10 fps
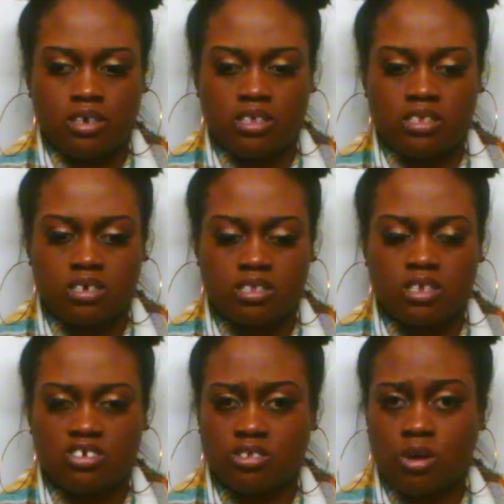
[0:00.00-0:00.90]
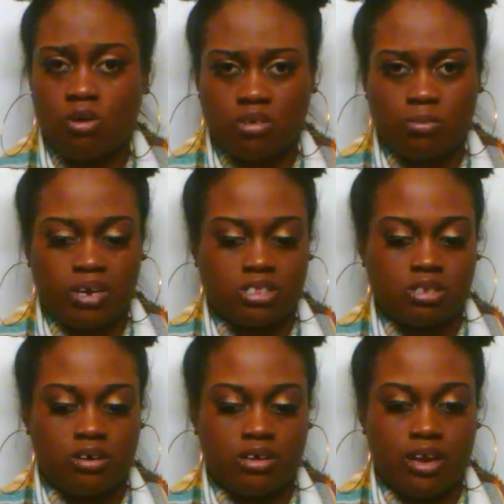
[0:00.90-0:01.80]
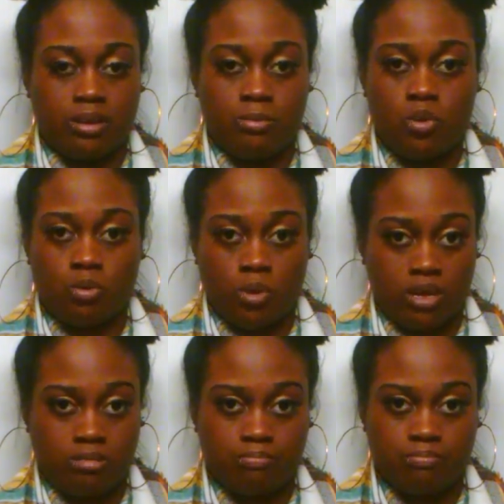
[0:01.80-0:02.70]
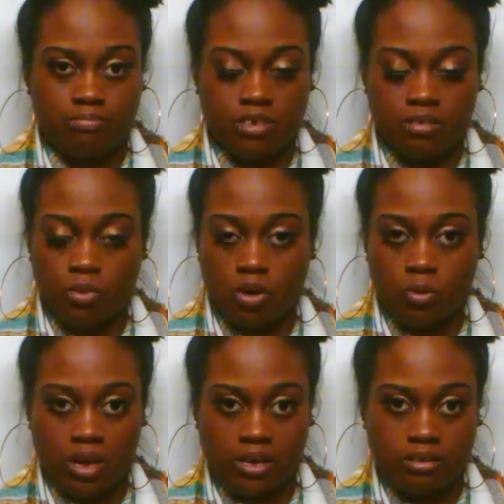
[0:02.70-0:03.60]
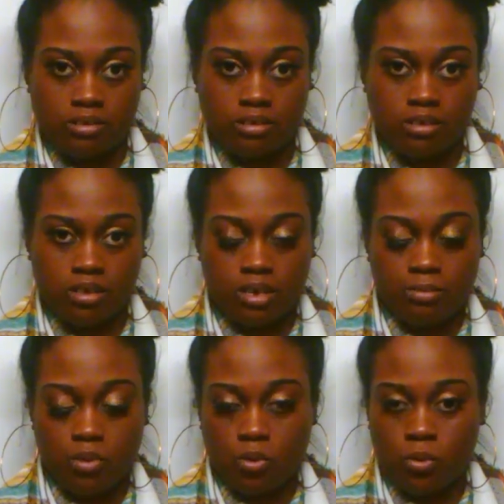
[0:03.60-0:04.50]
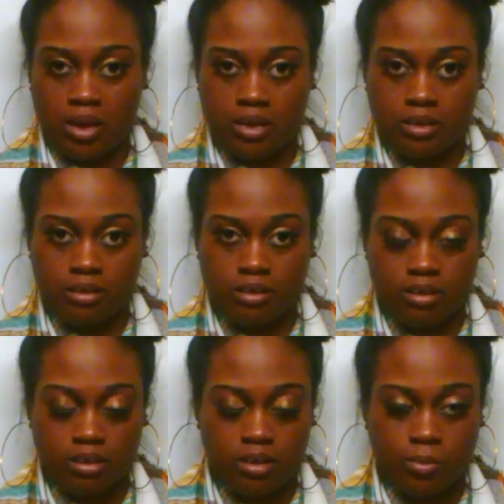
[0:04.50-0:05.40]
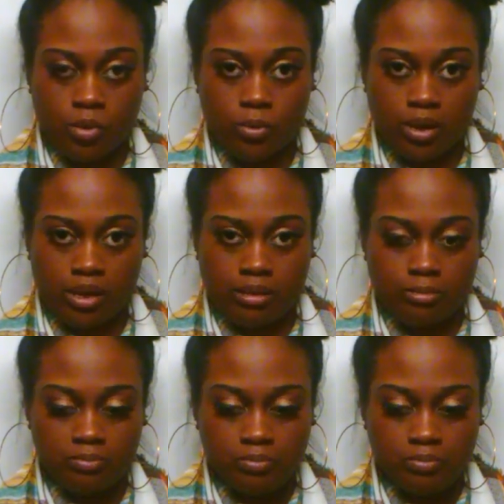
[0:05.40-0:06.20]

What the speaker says: It took such a toll on me. I started gaining more weight and more weight and more weight and more weight.